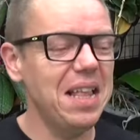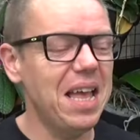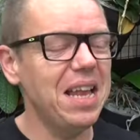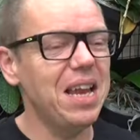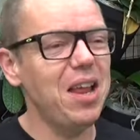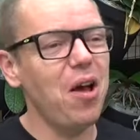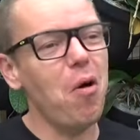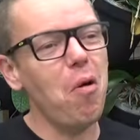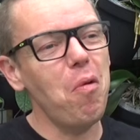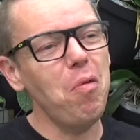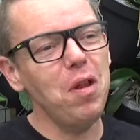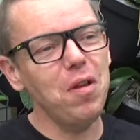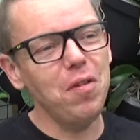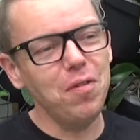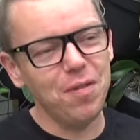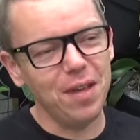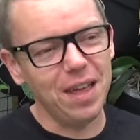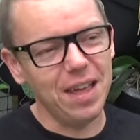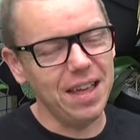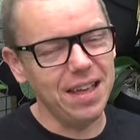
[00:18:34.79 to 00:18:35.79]
And the only
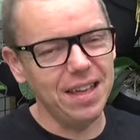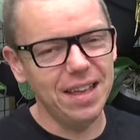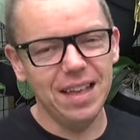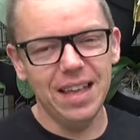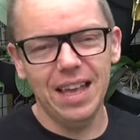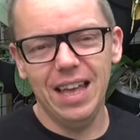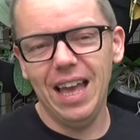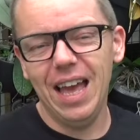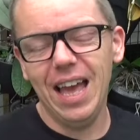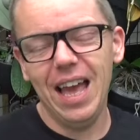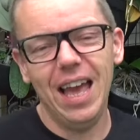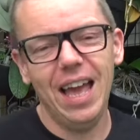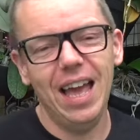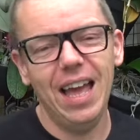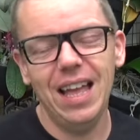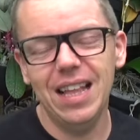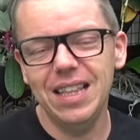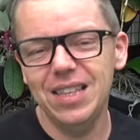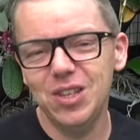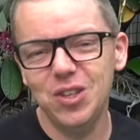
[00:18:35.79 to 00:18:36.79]
thing,
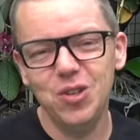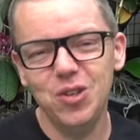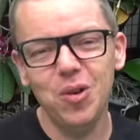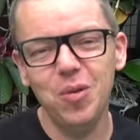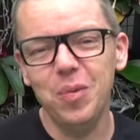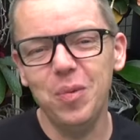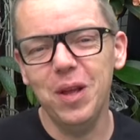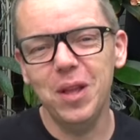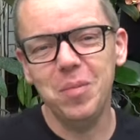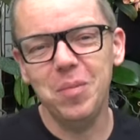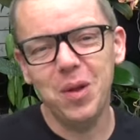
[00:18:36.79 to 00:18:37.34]
it's stupid,